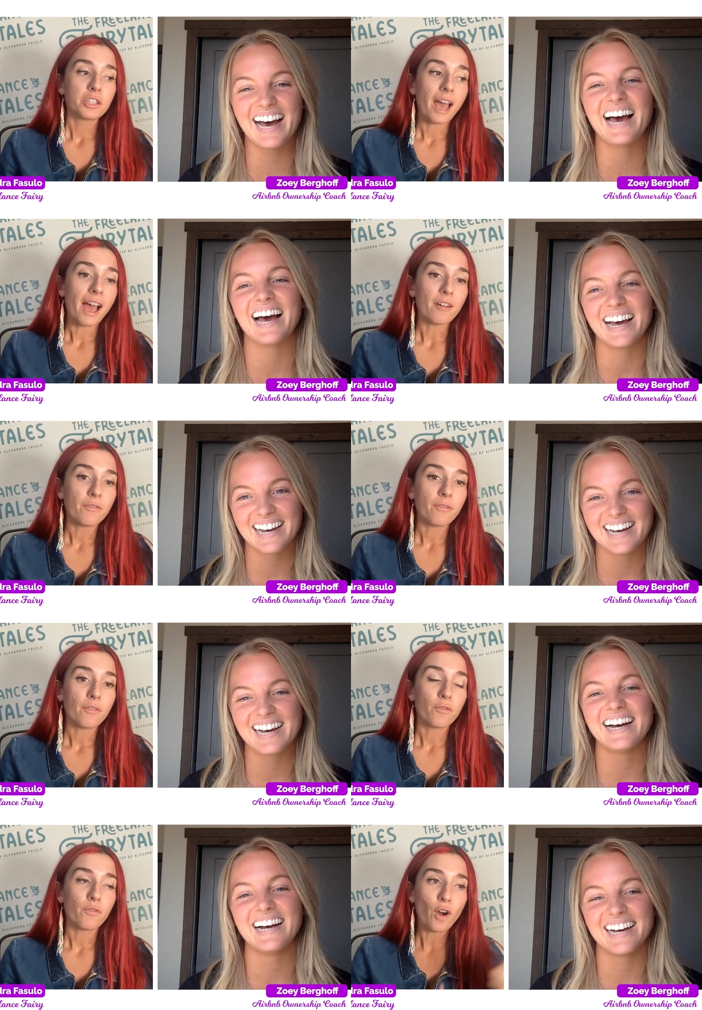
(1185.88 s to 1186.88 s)
Speaker 1: to have
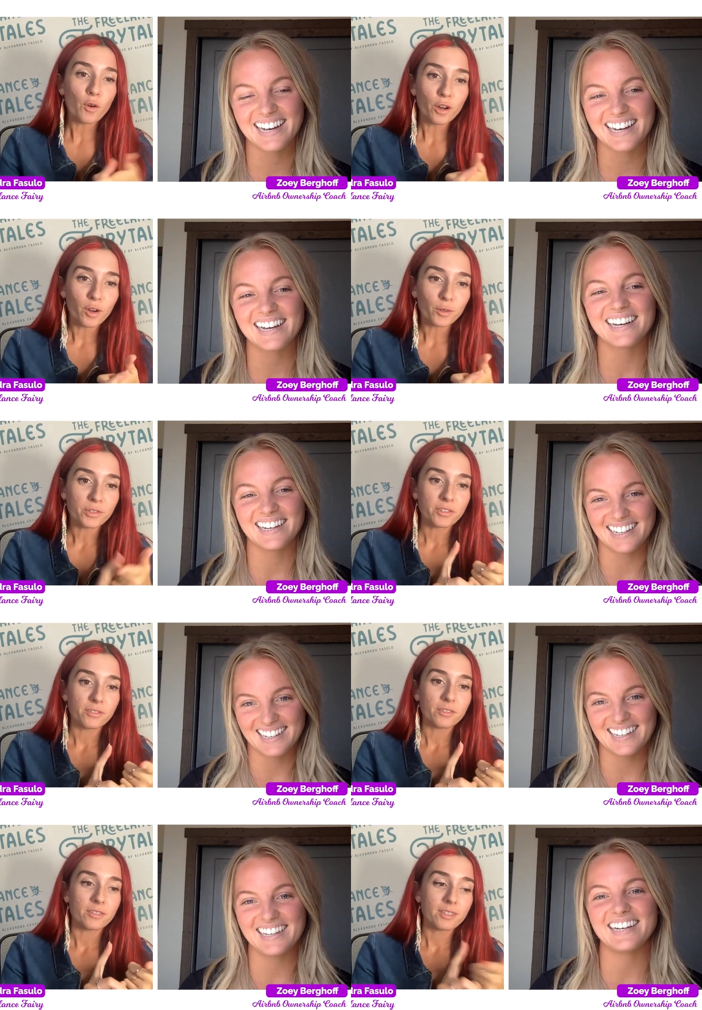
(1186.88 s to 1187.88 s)
photos
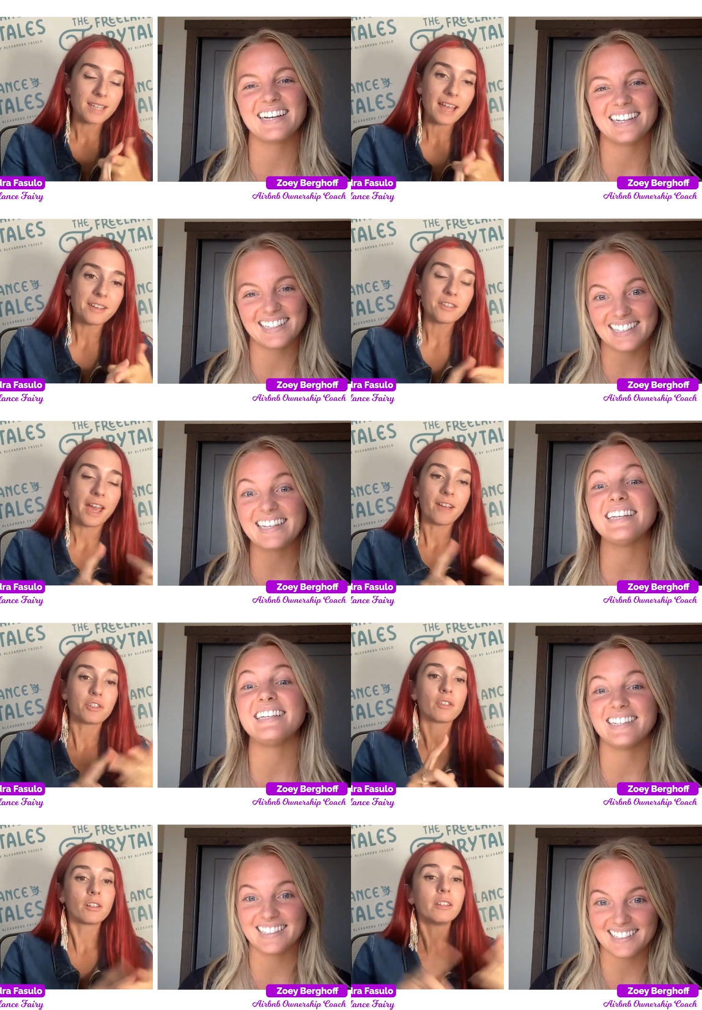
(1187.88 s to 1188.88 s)
sent
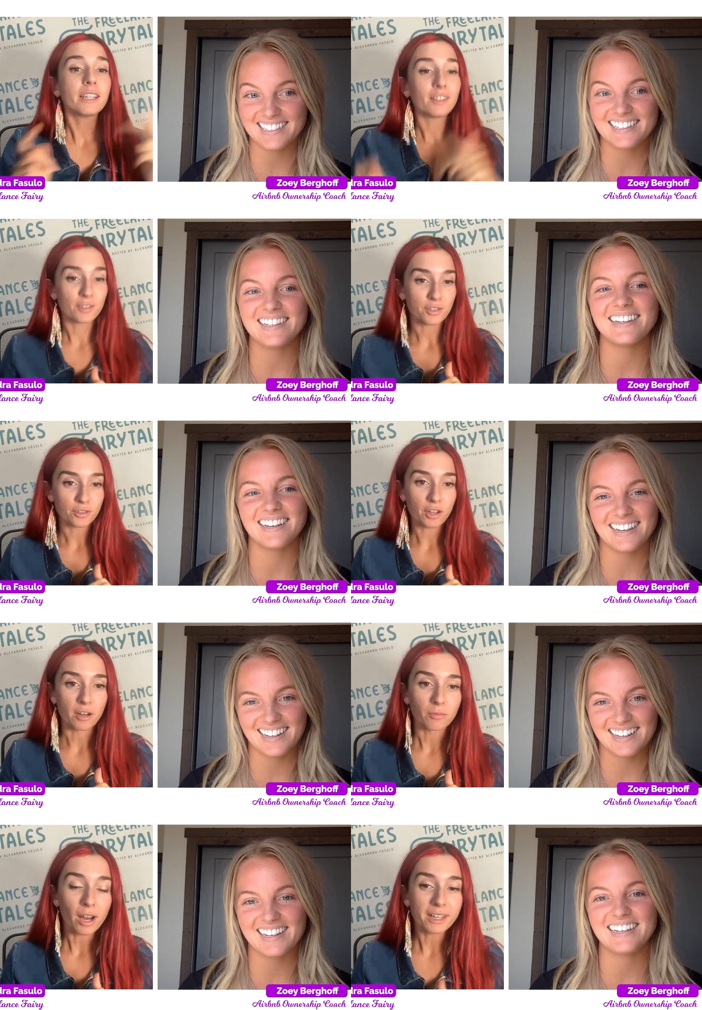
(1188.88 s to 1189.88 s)
after the cleaners are
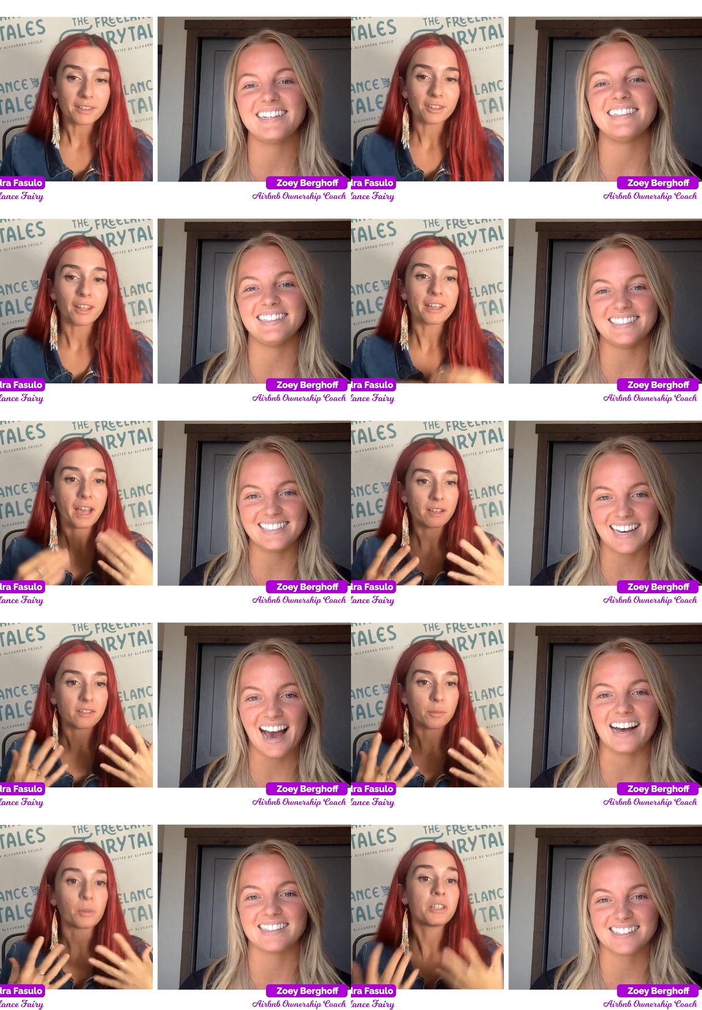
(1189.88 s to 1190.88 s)
done, right?
Speaker 2: To like uh, yes.
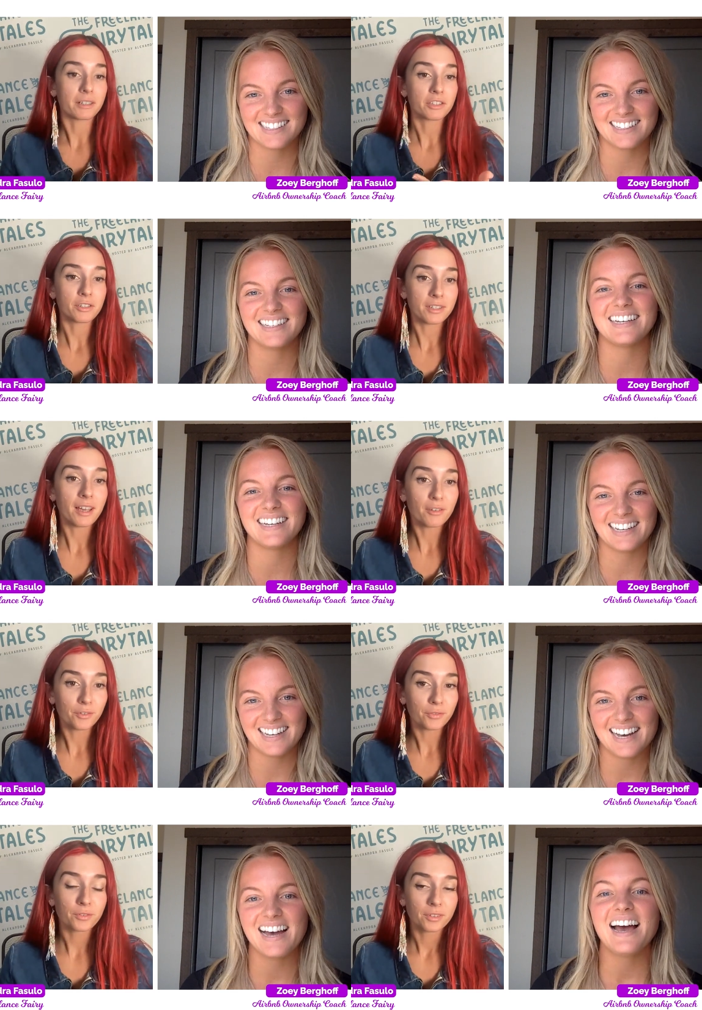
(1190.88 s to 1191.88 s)
to protect yourself.
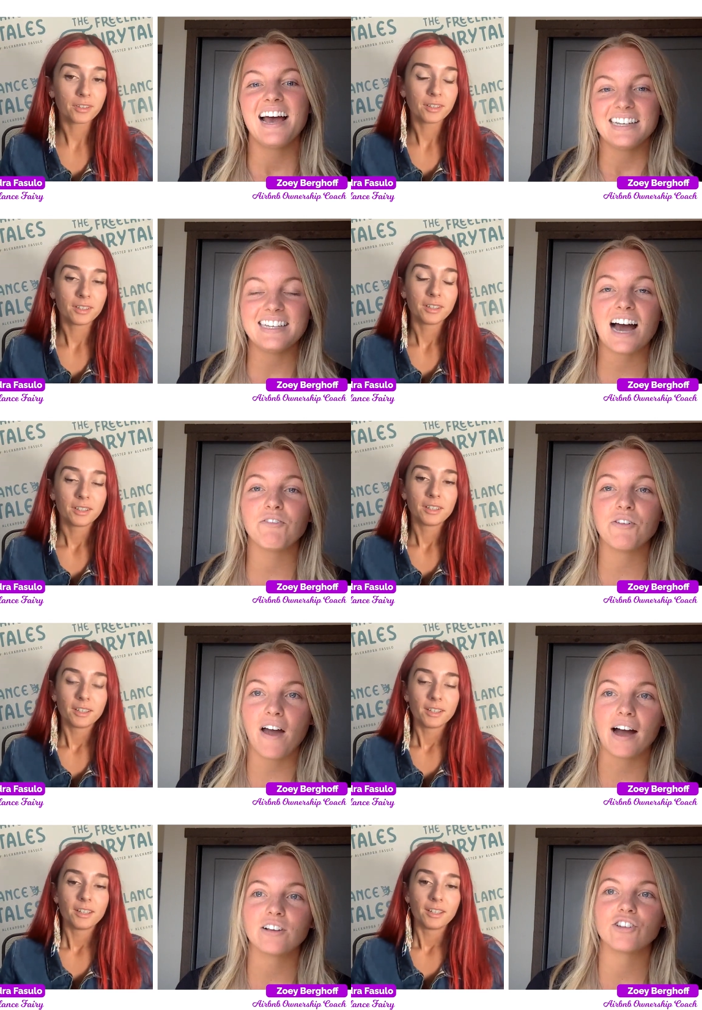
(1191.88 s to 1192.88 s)
Yeah, we've
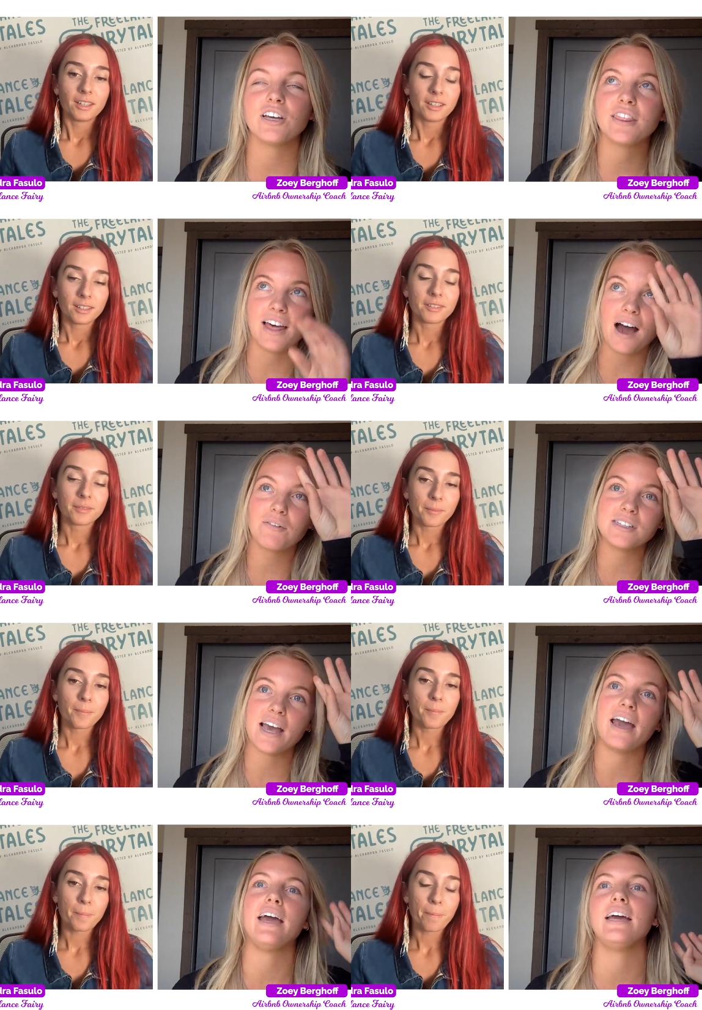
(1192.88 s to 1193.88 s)
actually that was
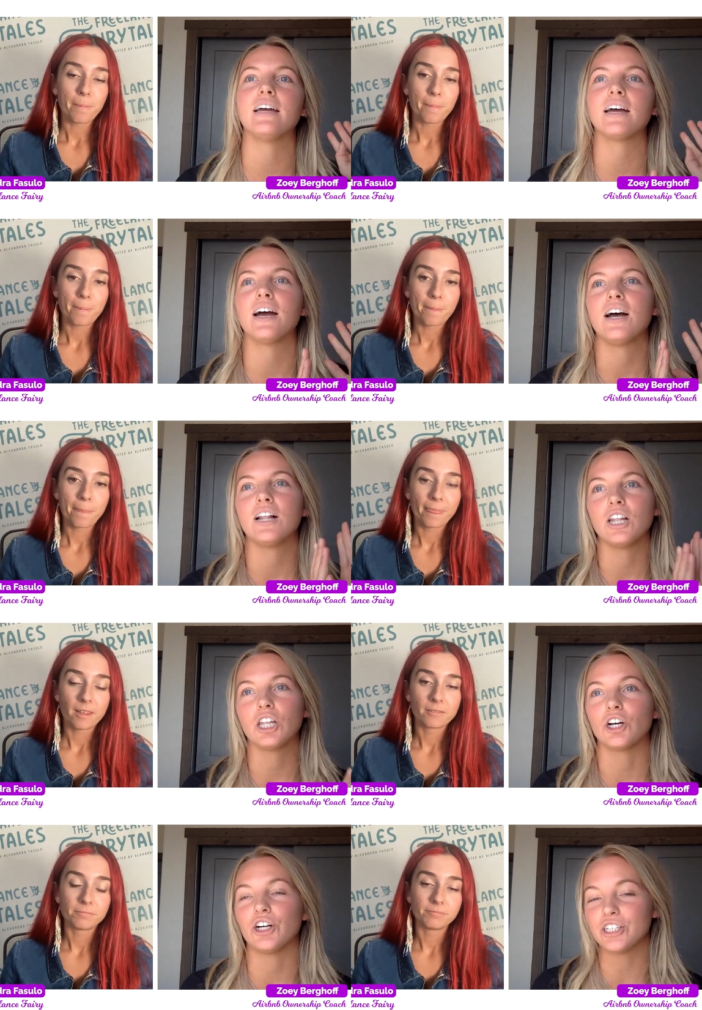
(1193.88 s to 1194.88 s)
a
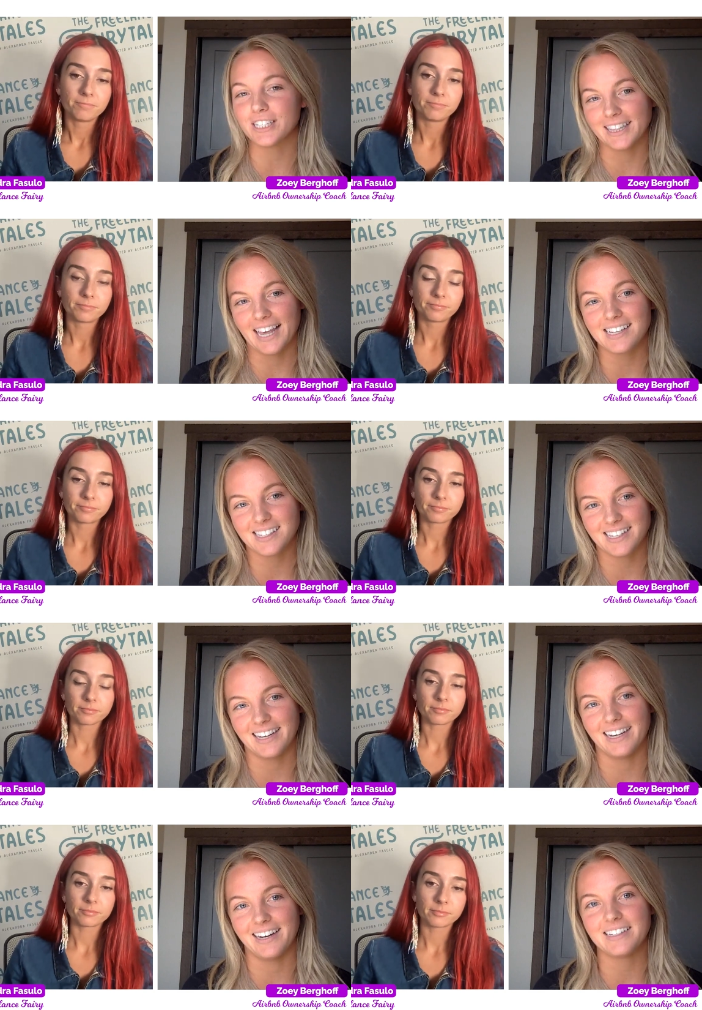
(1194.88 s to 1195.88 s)
learned lesson